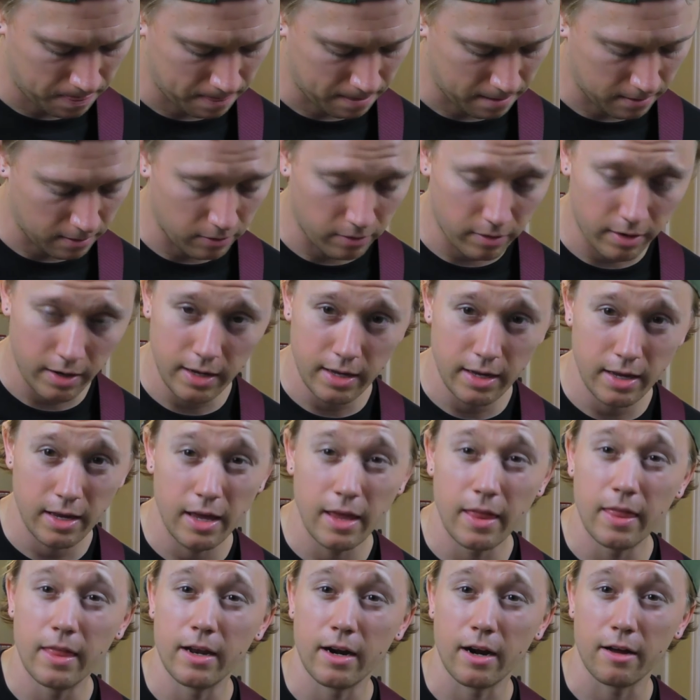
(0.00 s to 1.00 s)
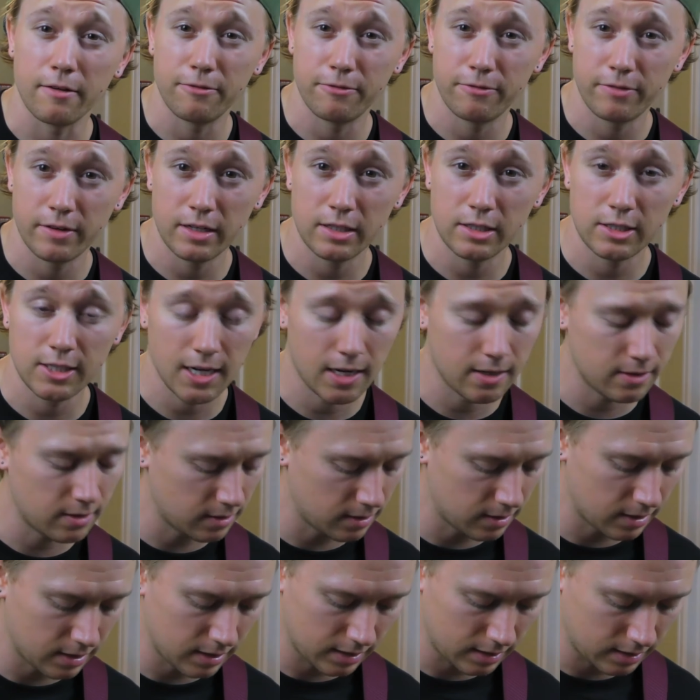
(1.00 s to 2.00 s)
All right, and then I finish out the
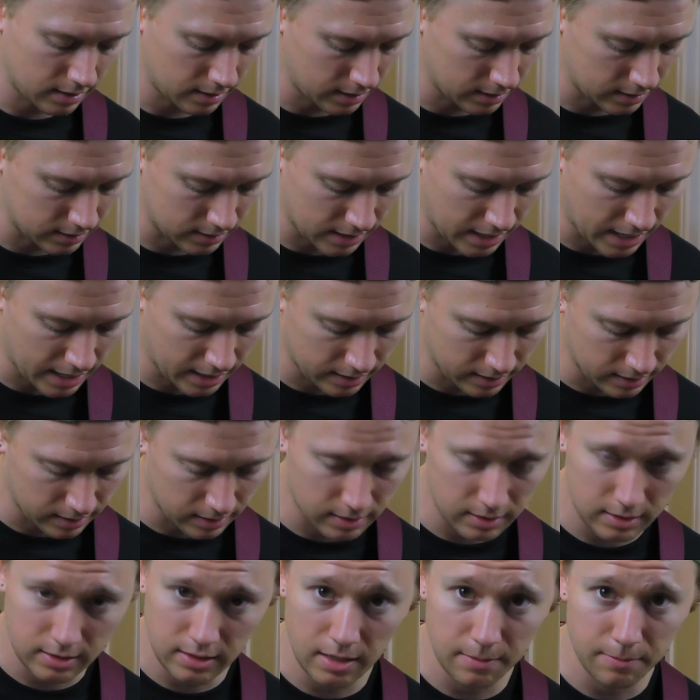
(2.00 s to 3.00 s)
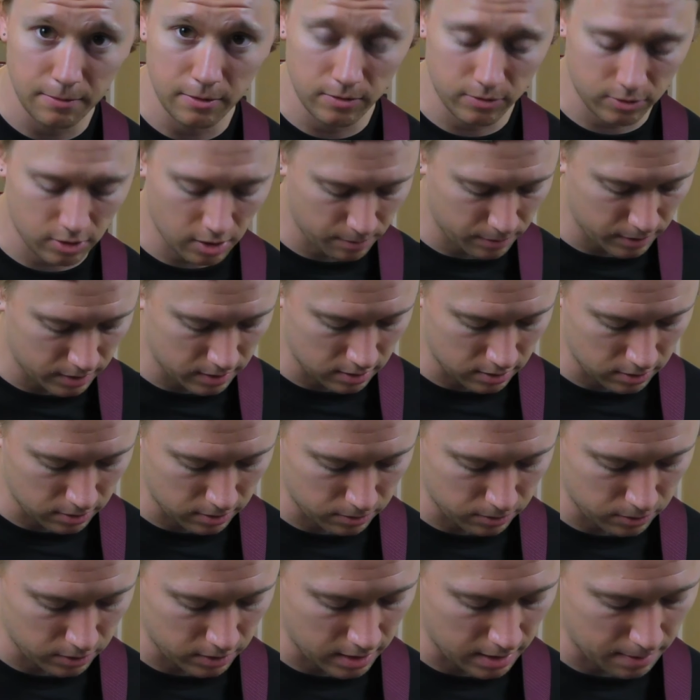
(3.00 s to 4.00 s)
lick exactly the same as I've been
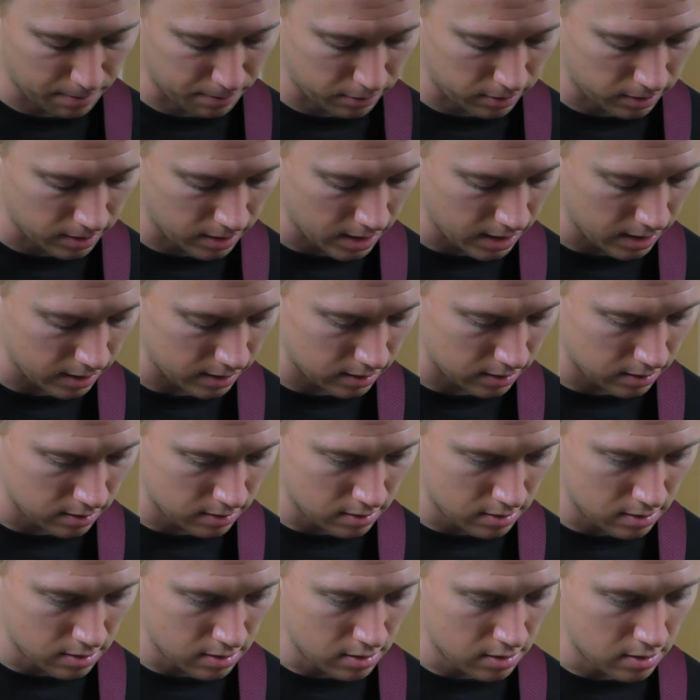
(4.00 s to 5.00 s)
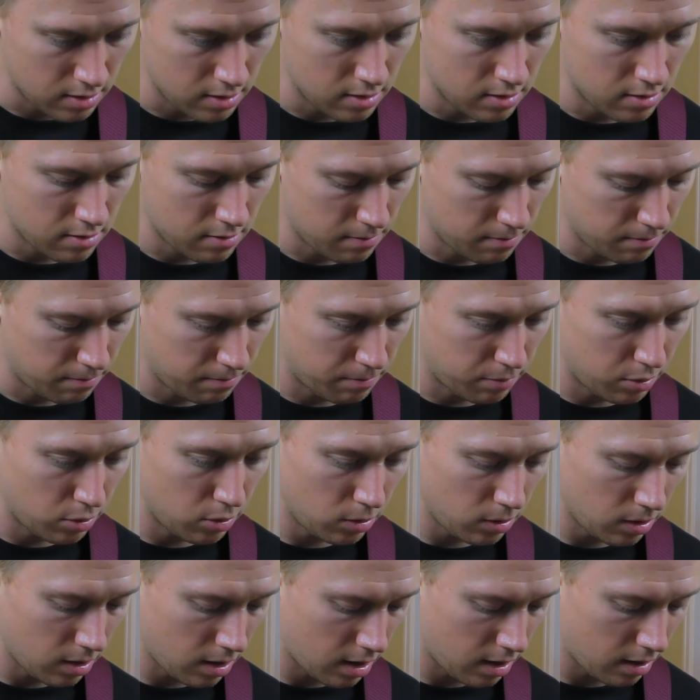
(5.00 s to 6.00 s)
doing with a pluck,
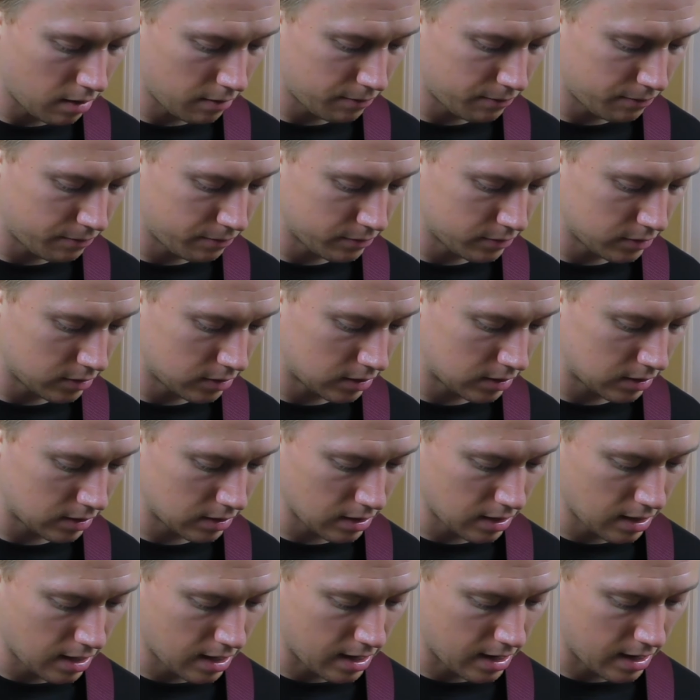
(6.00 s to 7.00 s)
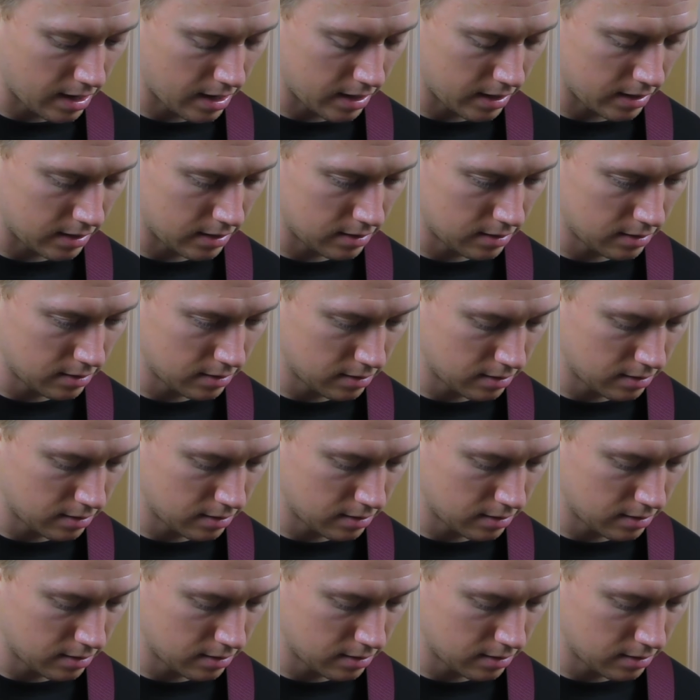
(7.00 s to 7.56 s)
pull off, slide,